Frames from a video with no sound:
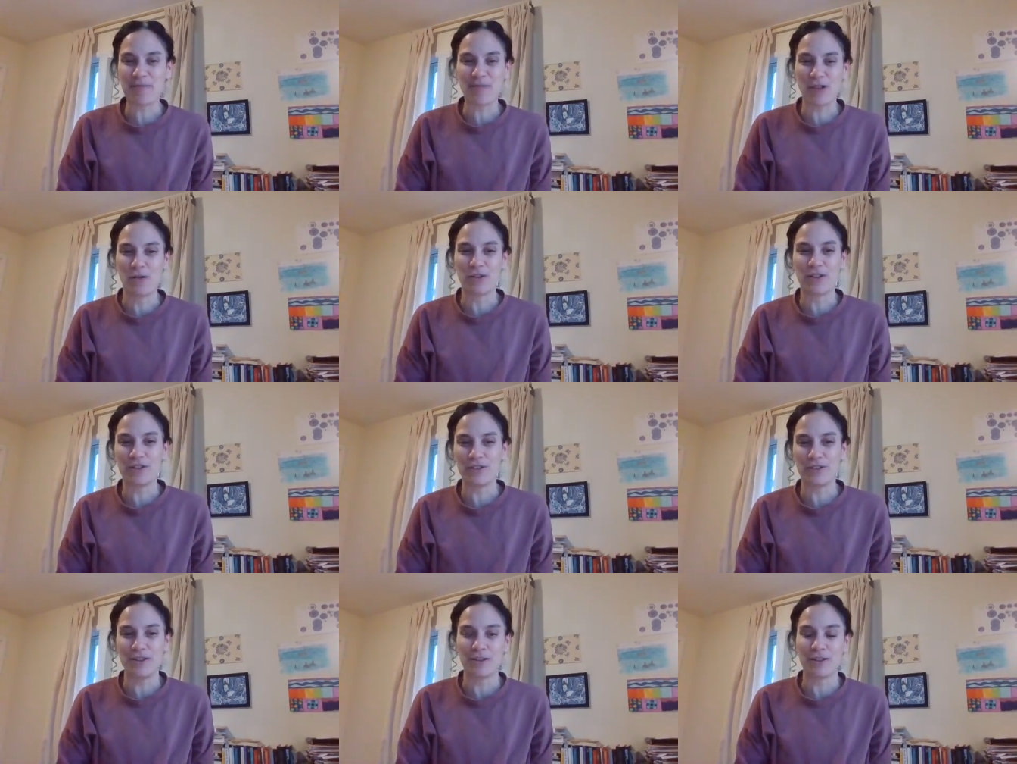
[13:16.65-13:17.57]

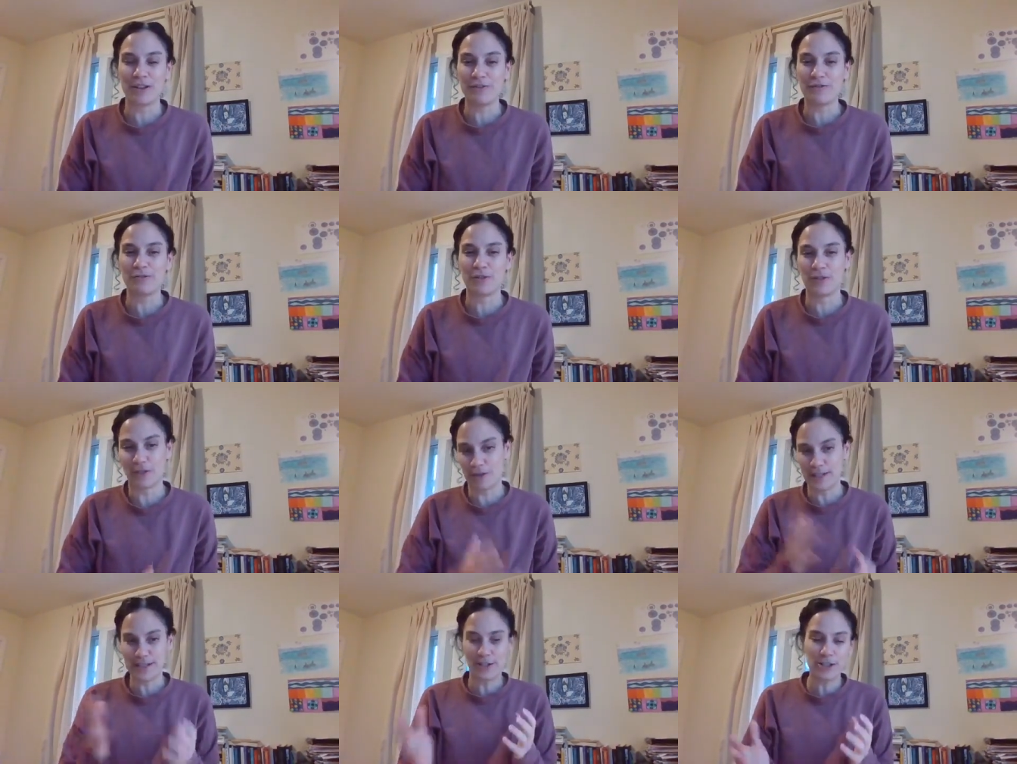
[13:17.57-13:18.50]
or for
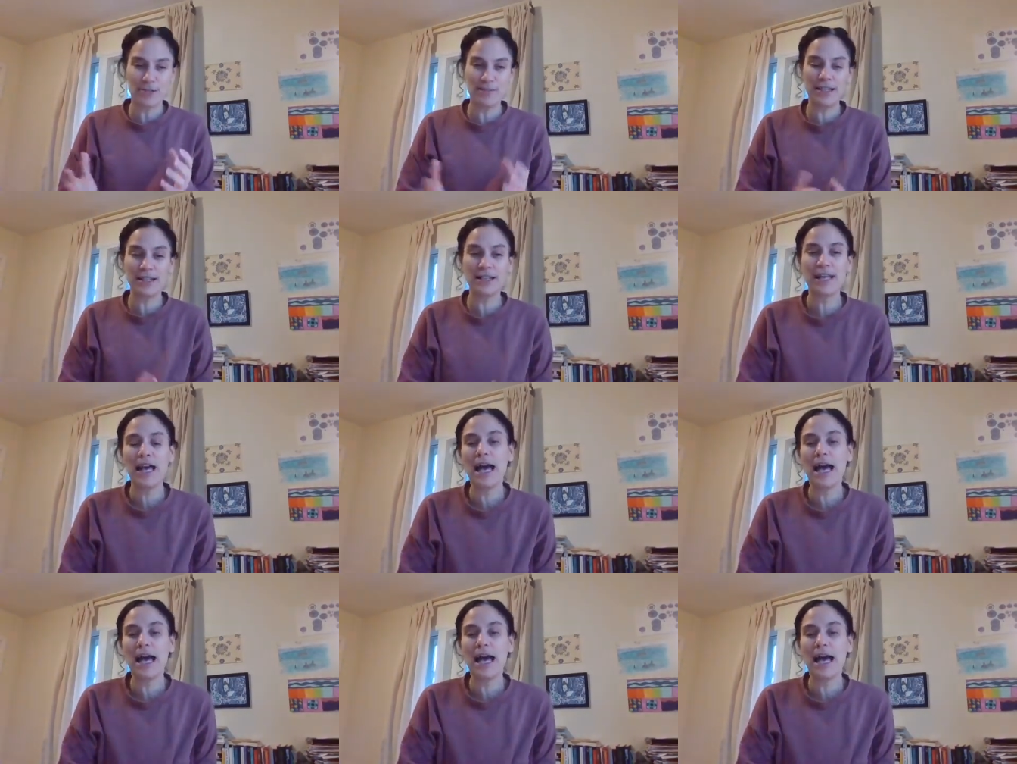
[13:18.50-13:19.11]
research money,